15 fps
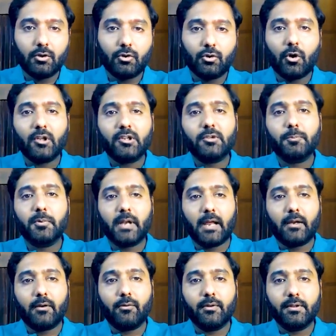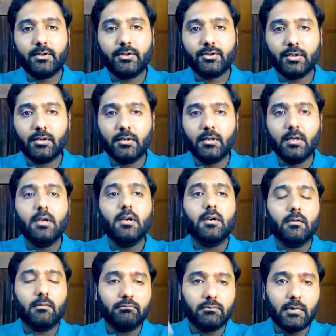cost per acquisition,
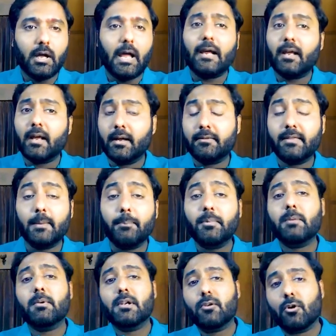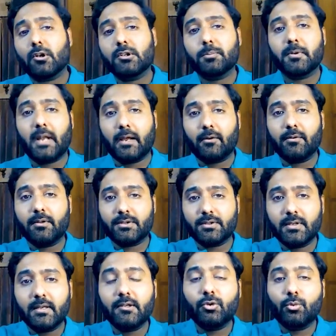acceptable cost per
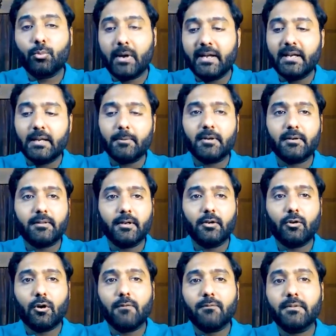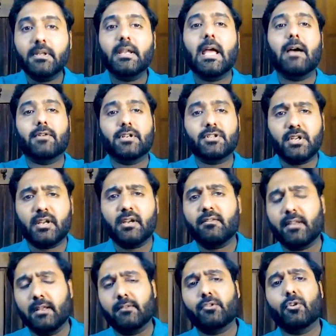acquisition as 20% of the average ticket
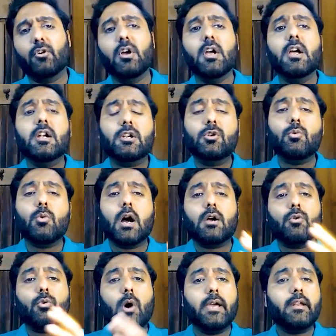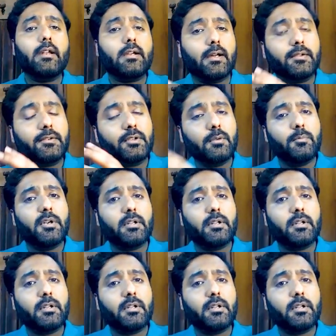size. So to acquire a customer